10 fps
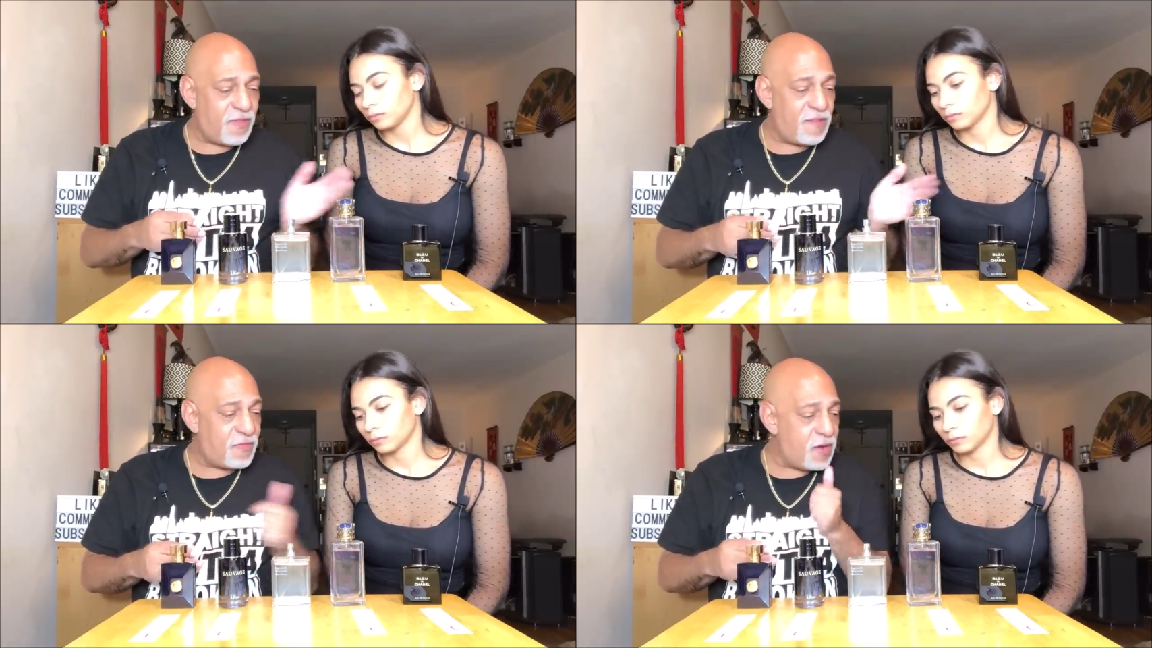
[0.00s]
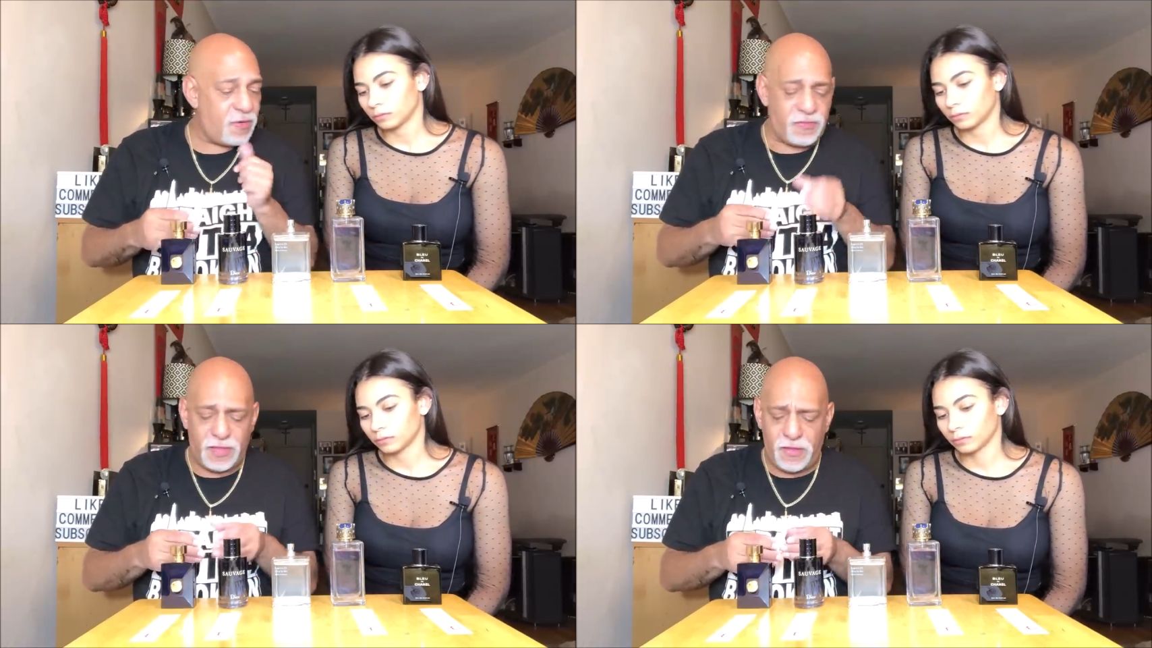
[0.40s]
Speaker 1: 5
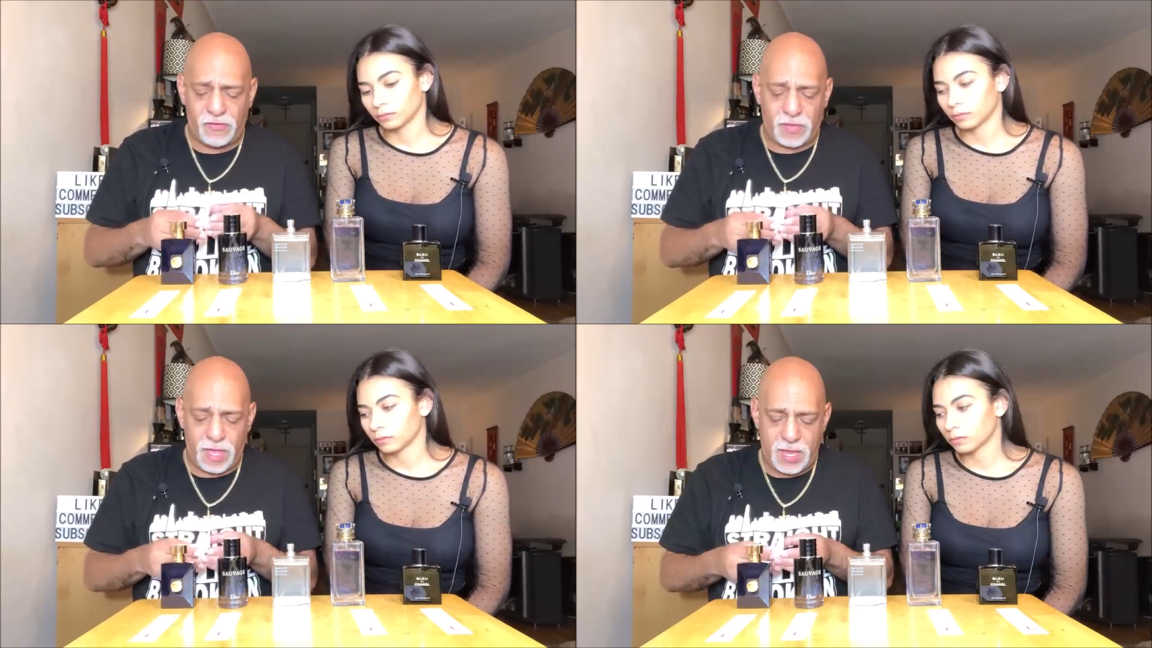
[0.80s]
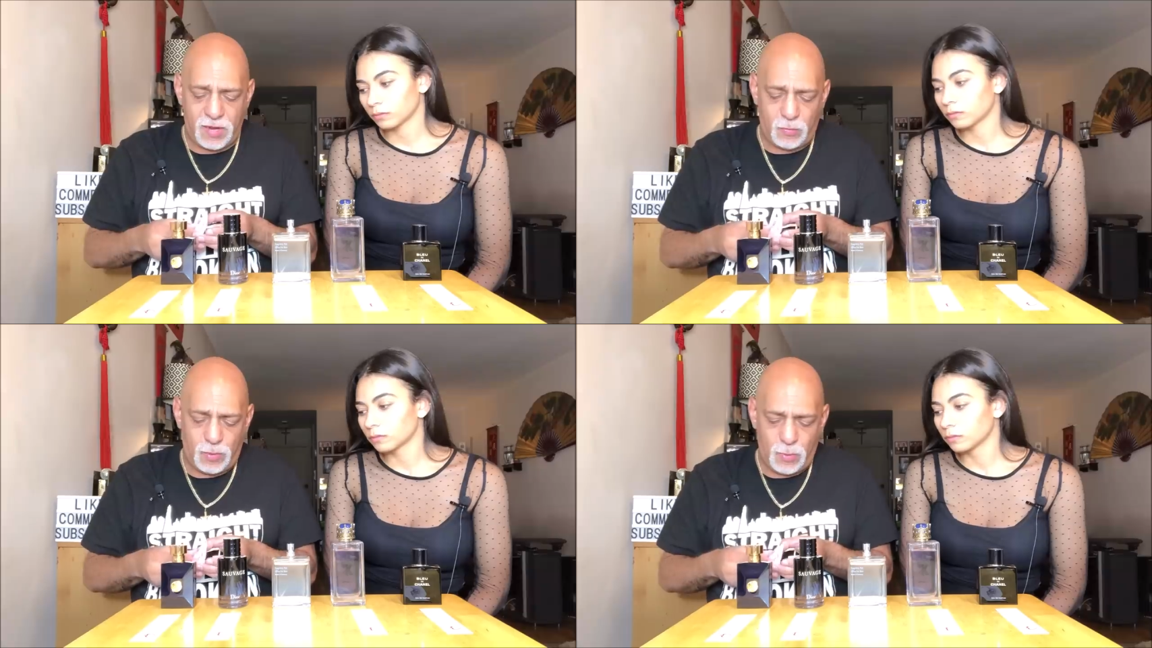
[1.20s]
fragrances,
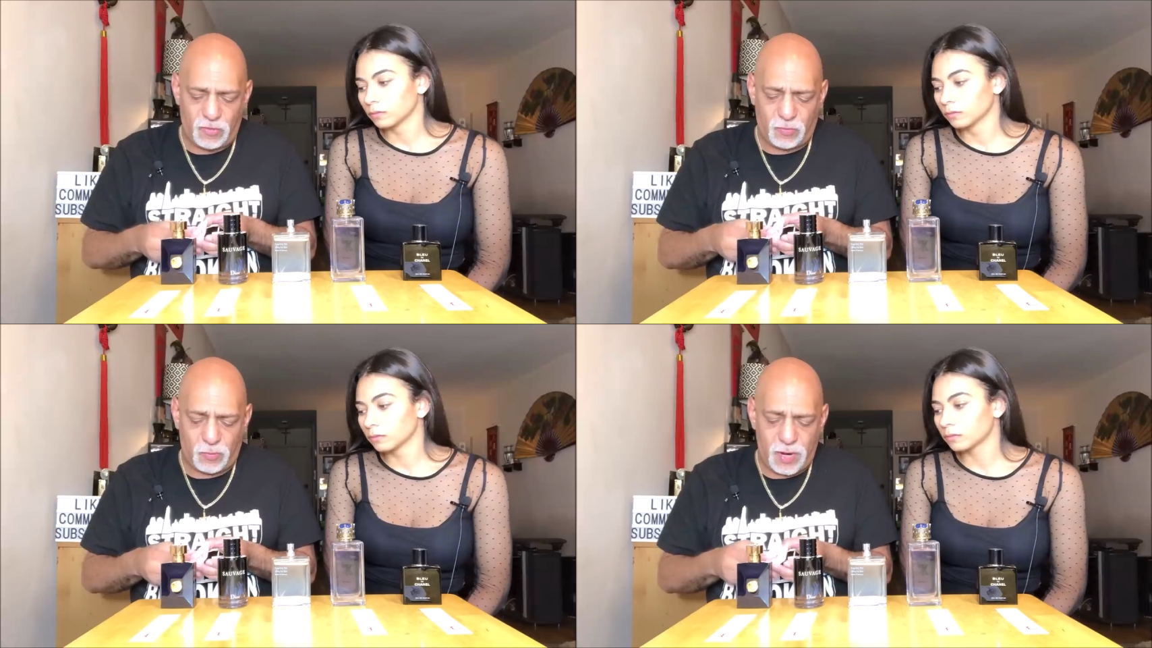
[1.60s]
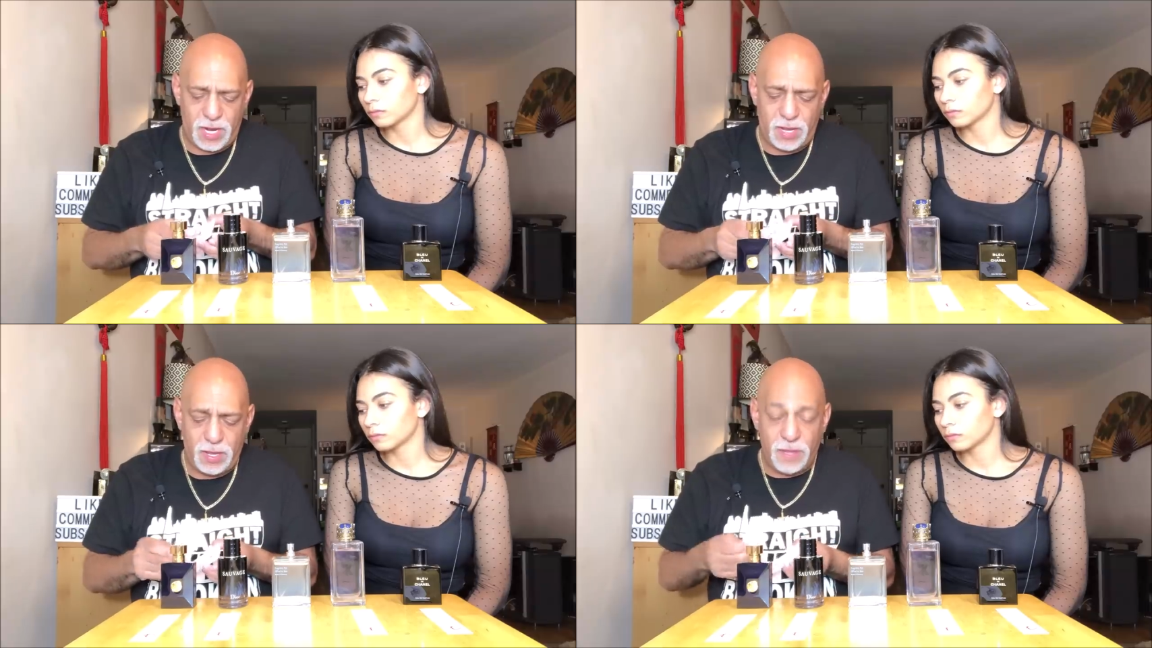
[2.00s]
and we will
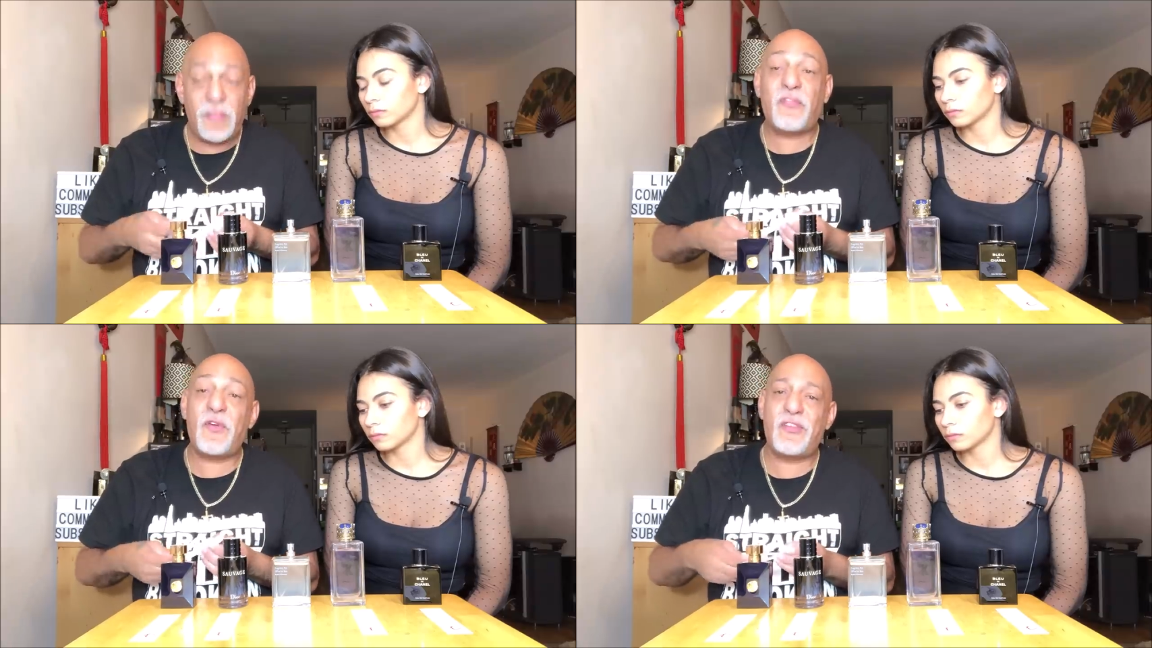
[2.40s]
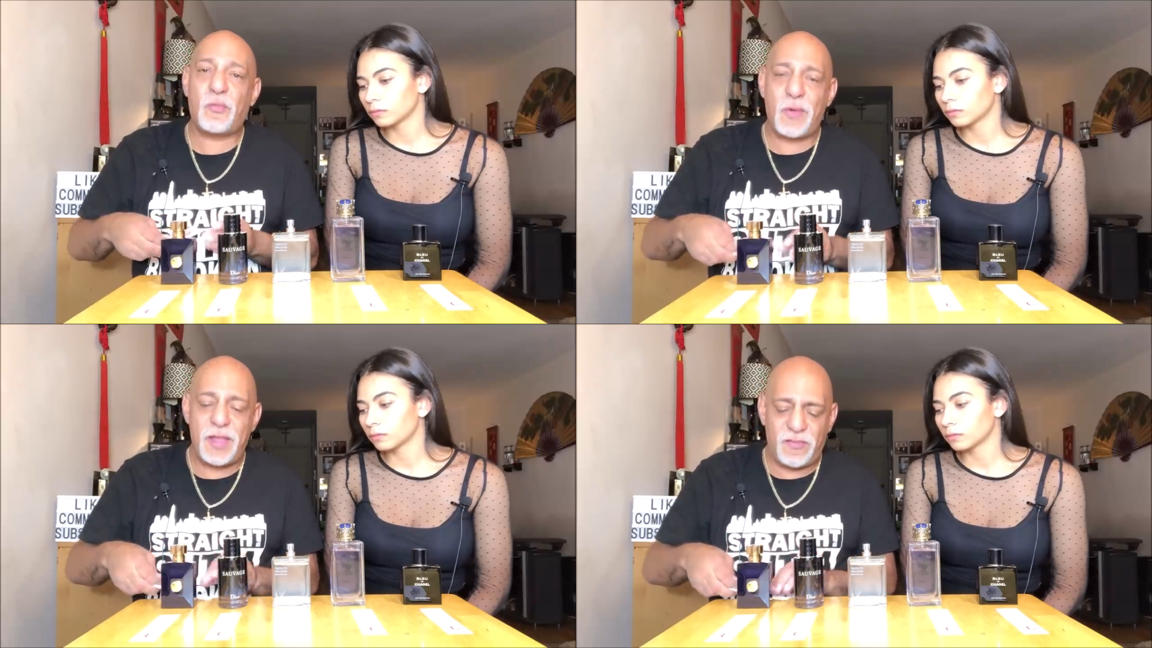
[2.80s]
spray the fresh
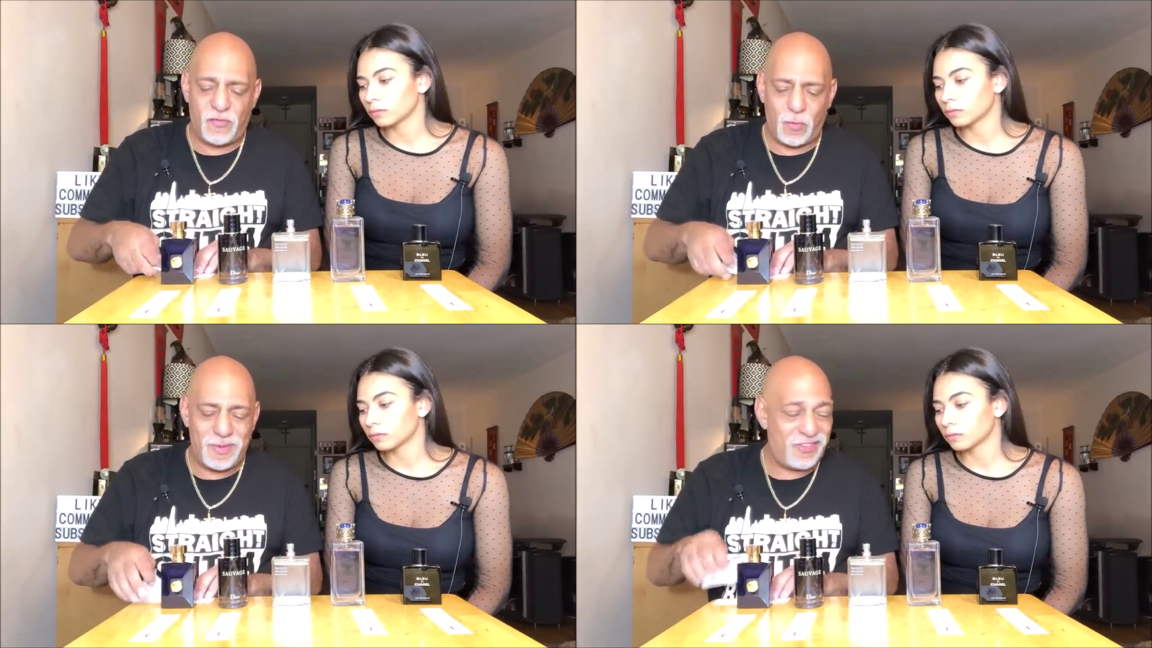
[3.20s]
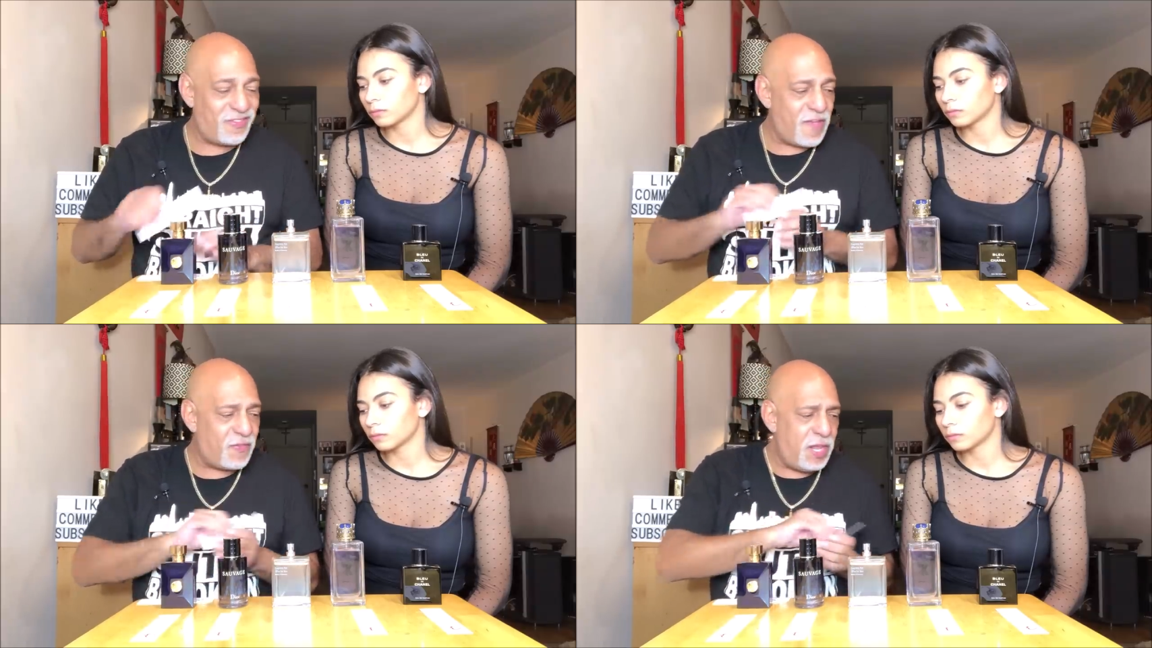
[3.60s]
sprays for Miss
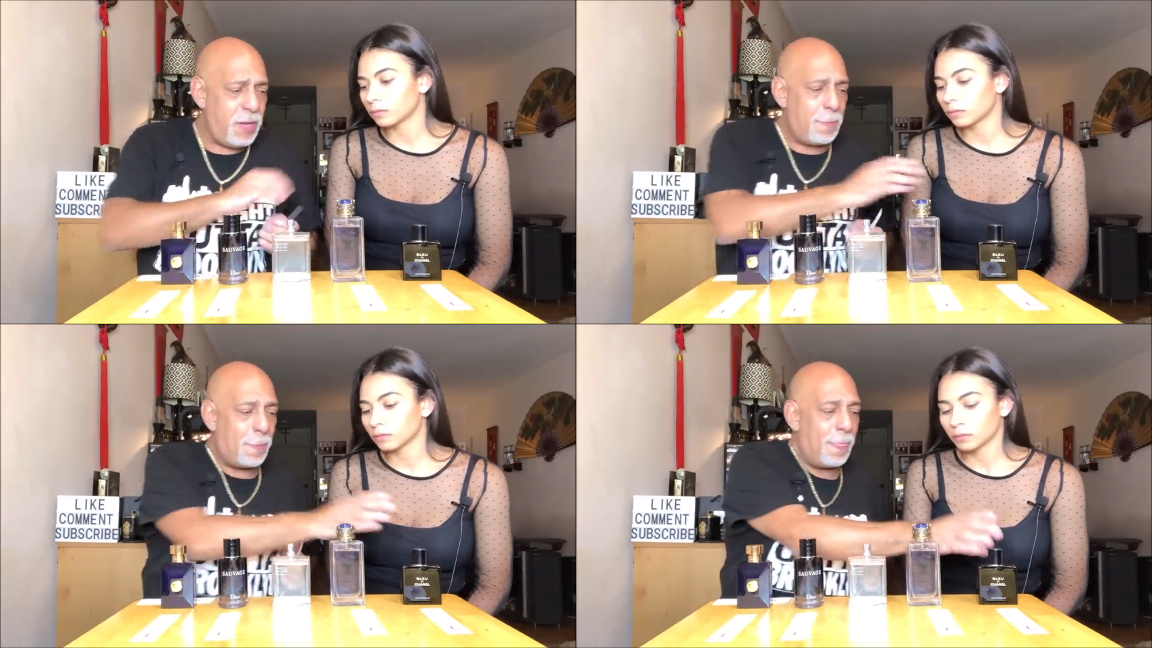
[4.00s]
Stephanie.